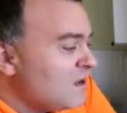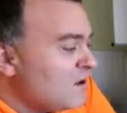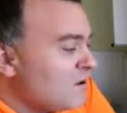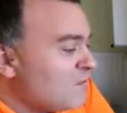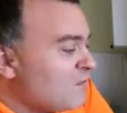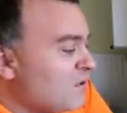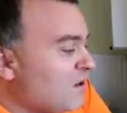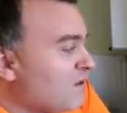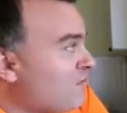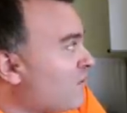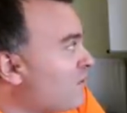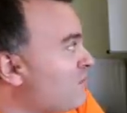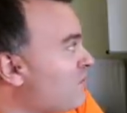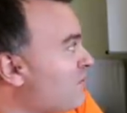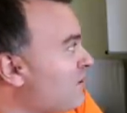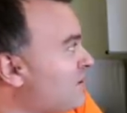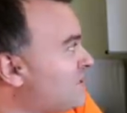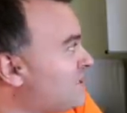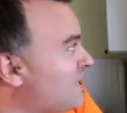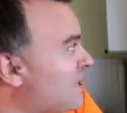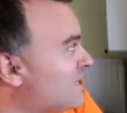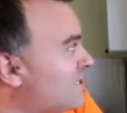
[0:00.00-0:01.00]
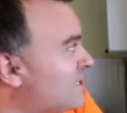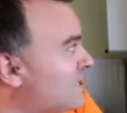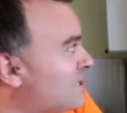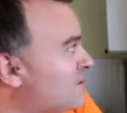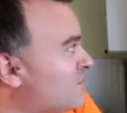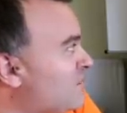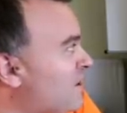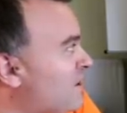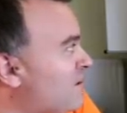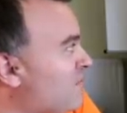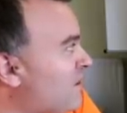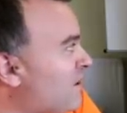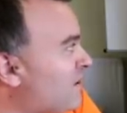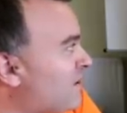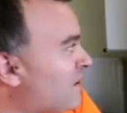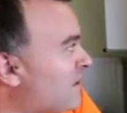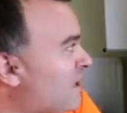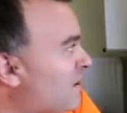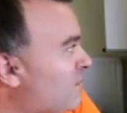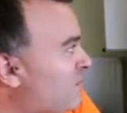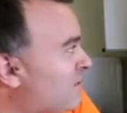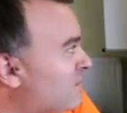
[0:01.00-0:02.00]
but if I press the SSB button a
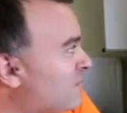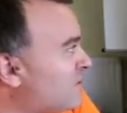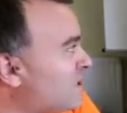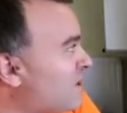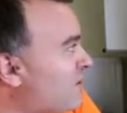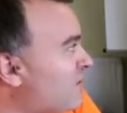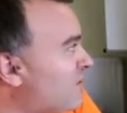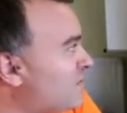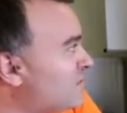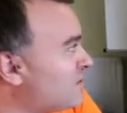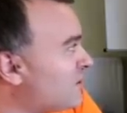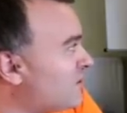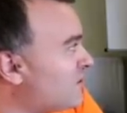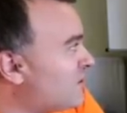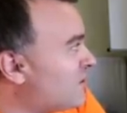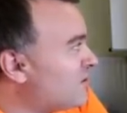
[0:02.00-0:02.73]
couple of times I can